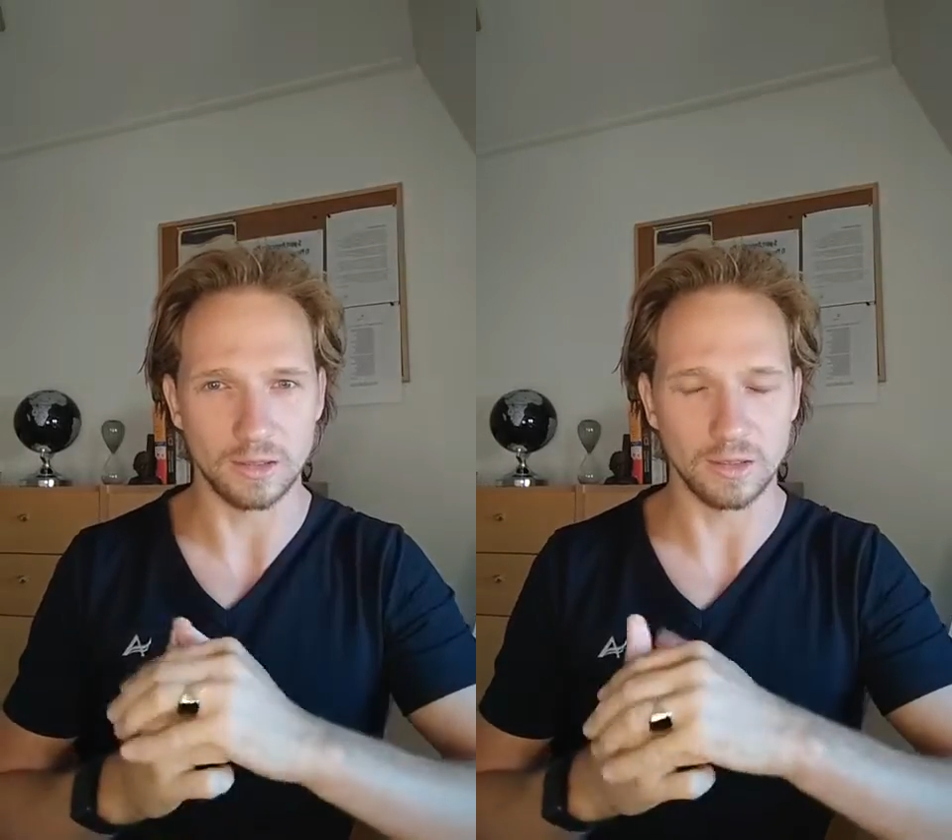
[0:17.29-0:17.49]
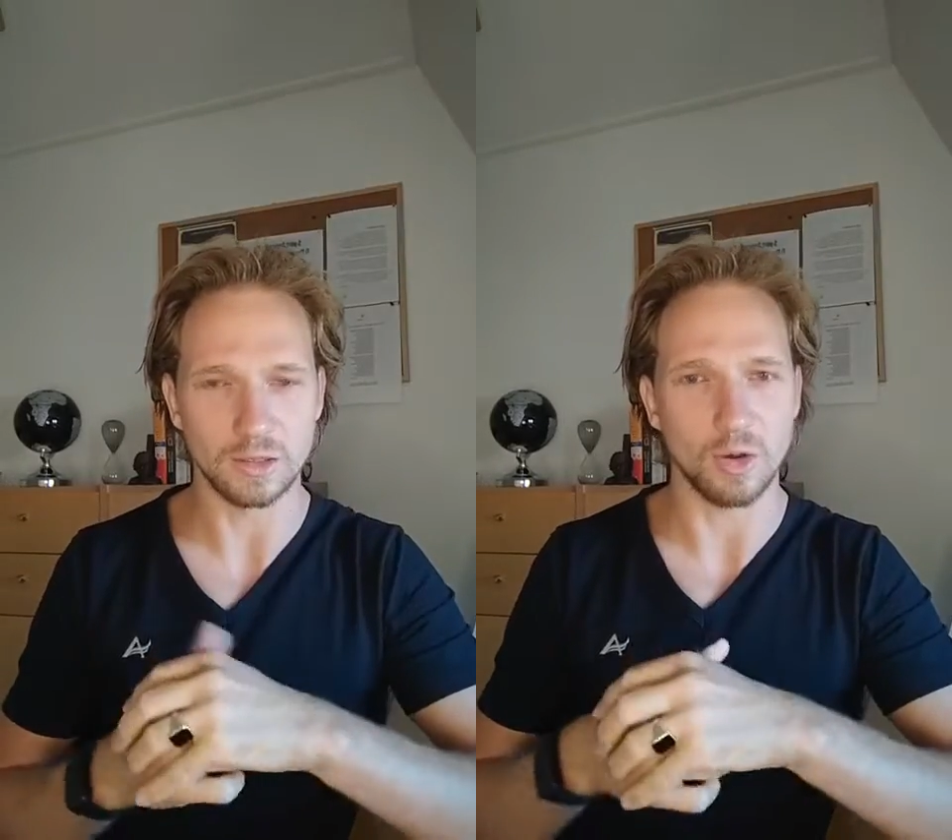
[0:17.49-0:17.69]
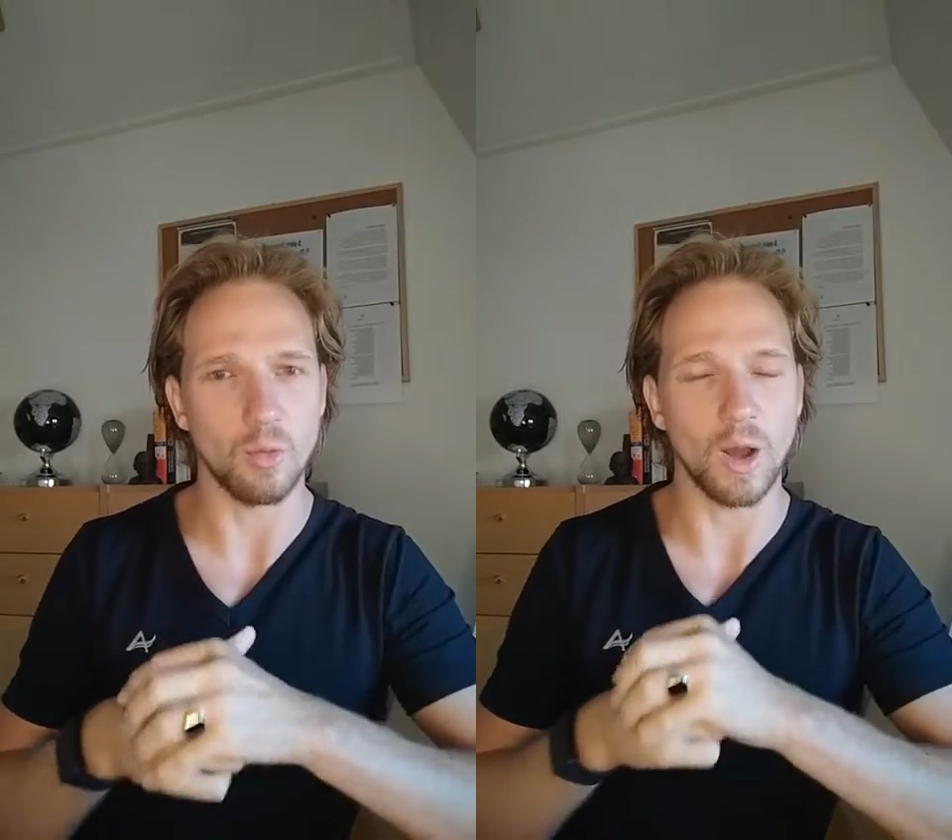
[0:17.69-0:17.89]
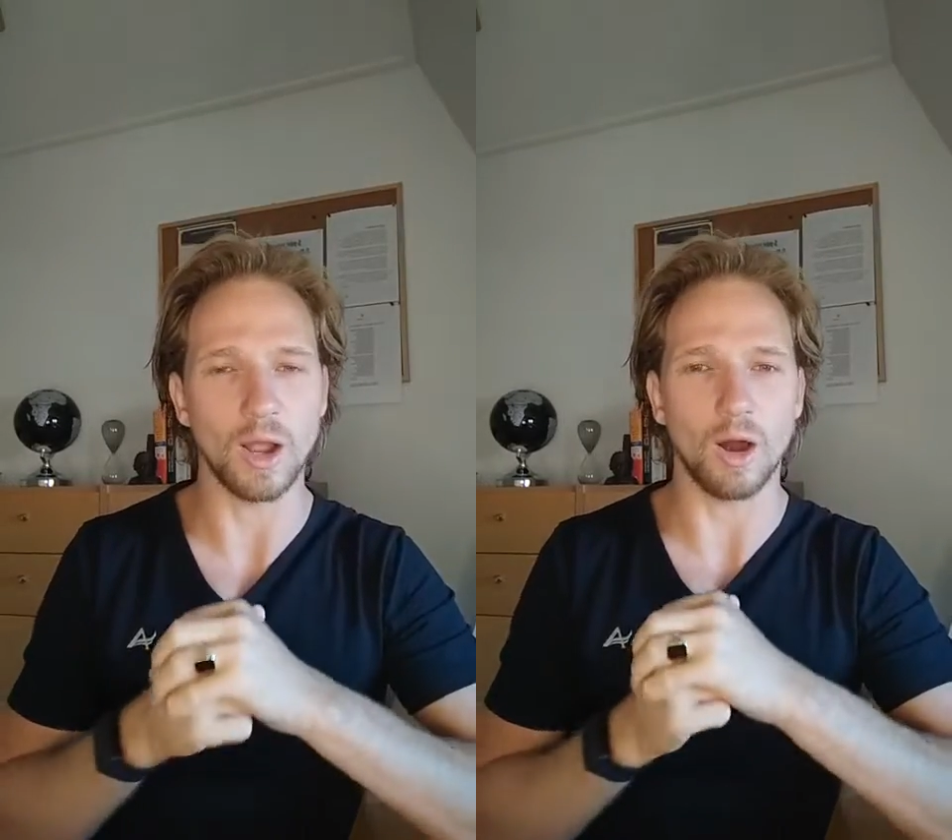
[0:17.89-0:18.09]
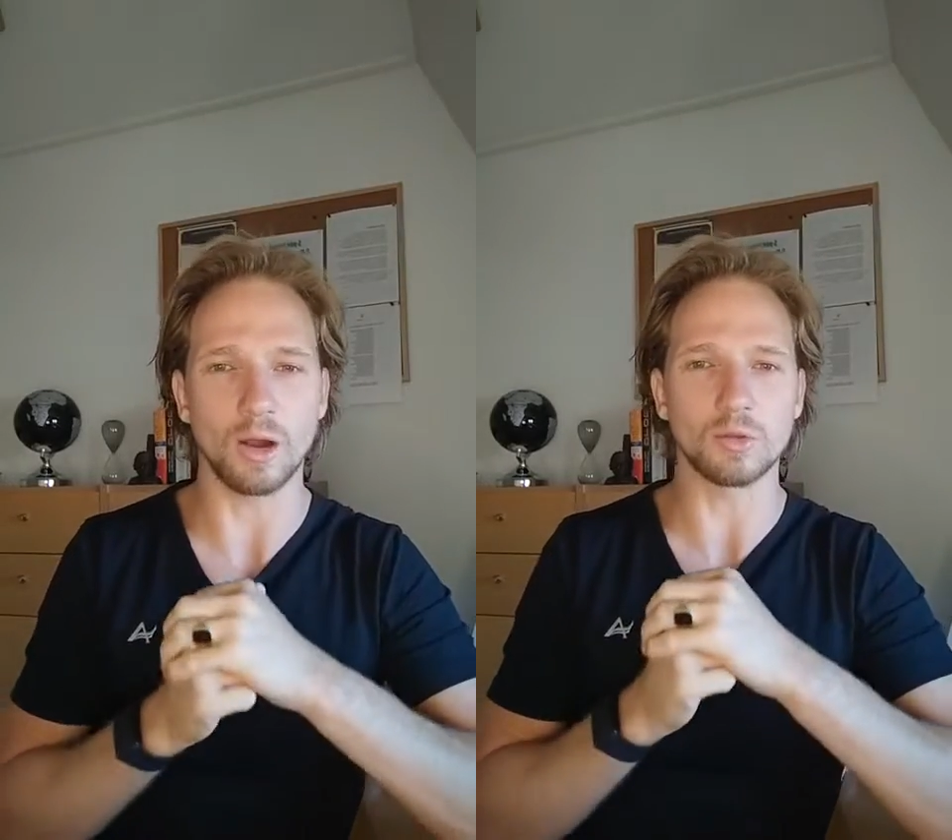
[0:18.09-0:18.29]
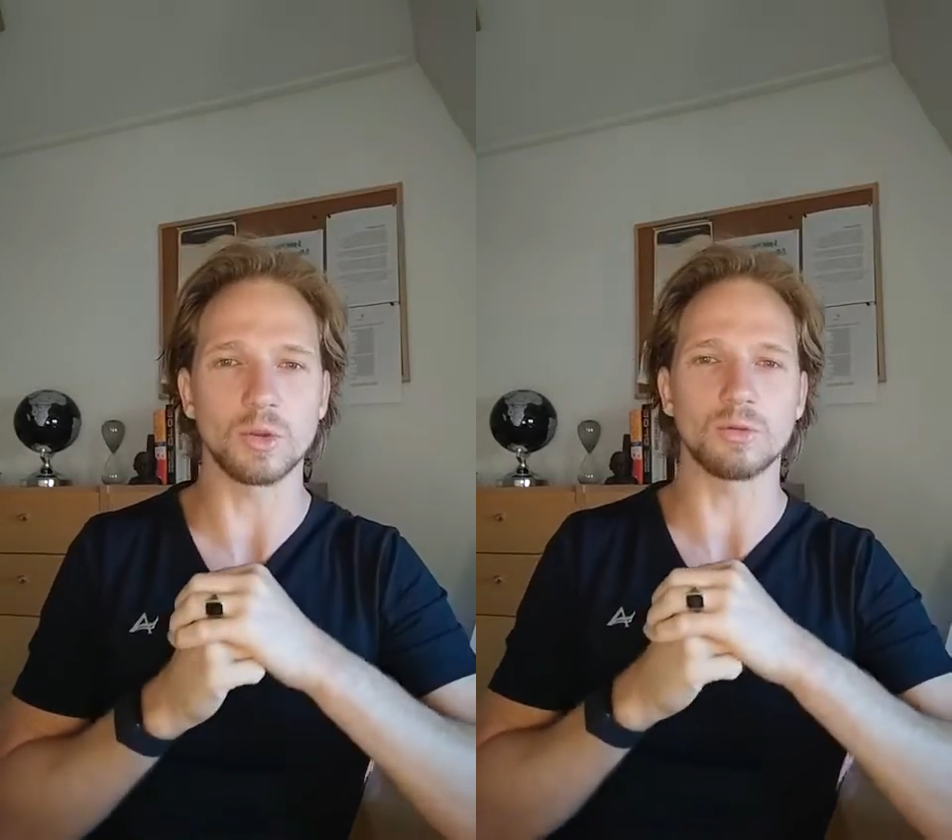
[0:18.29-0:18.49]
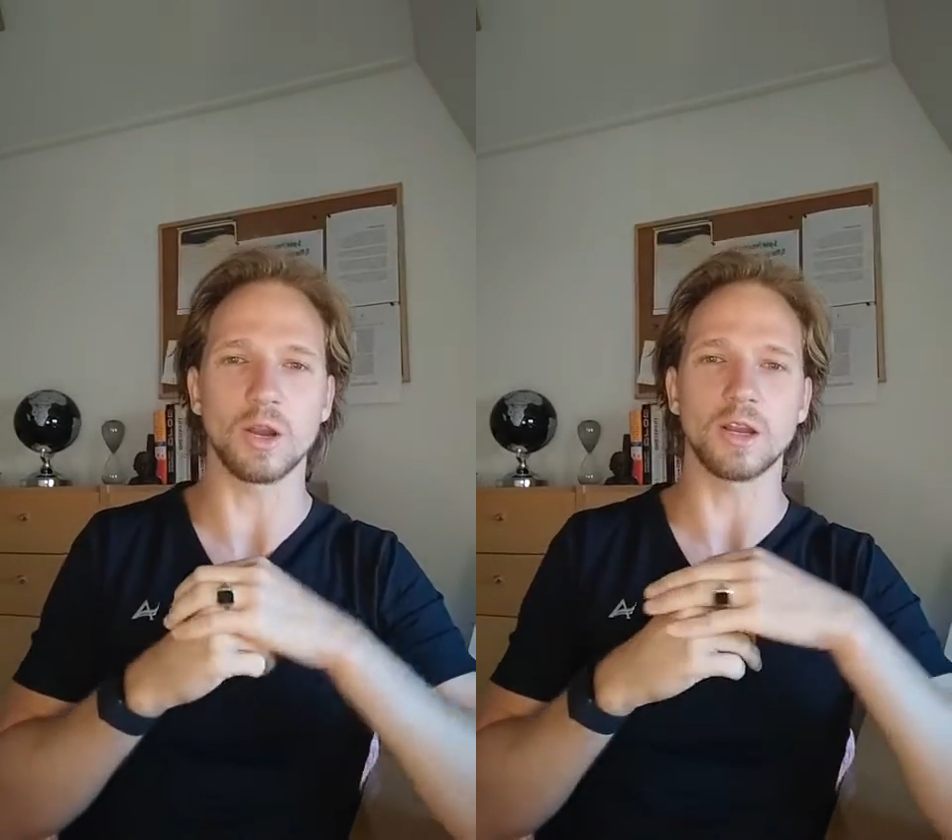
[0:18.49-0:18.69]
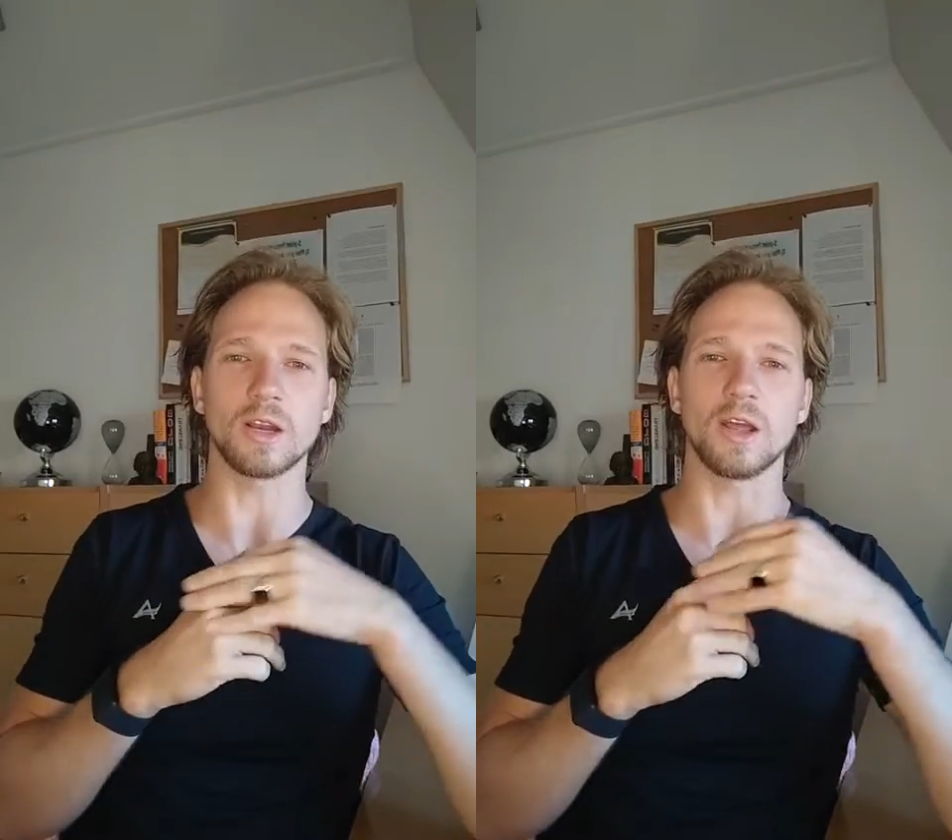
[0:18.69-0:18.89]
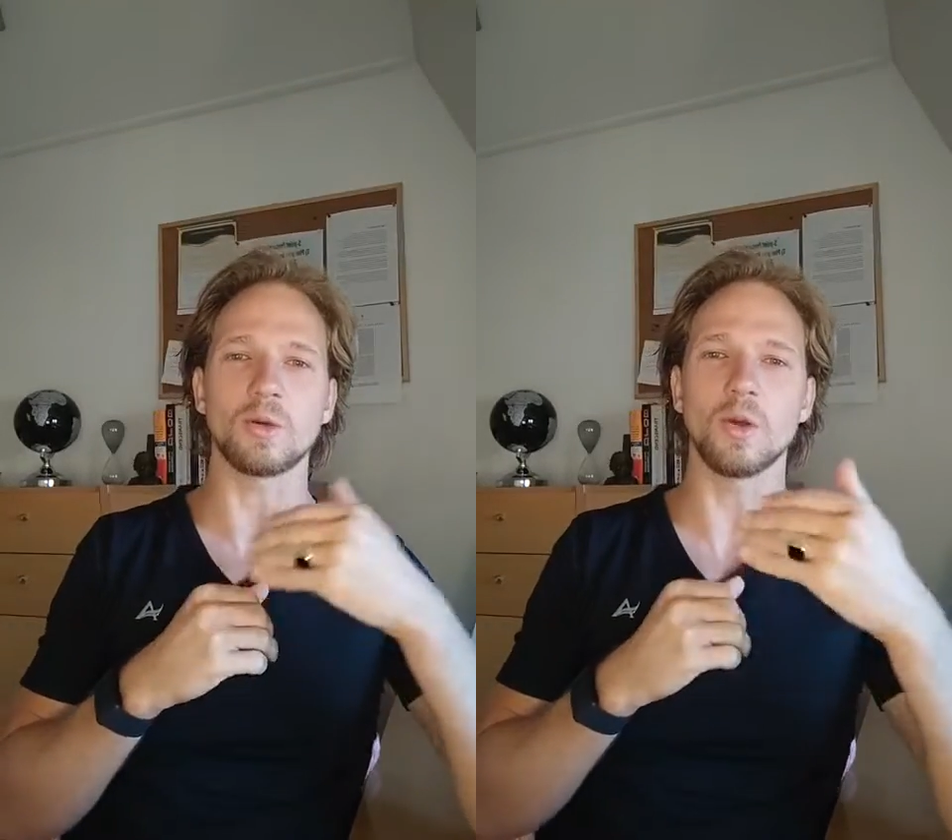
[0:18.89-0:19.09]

So why aren't we running like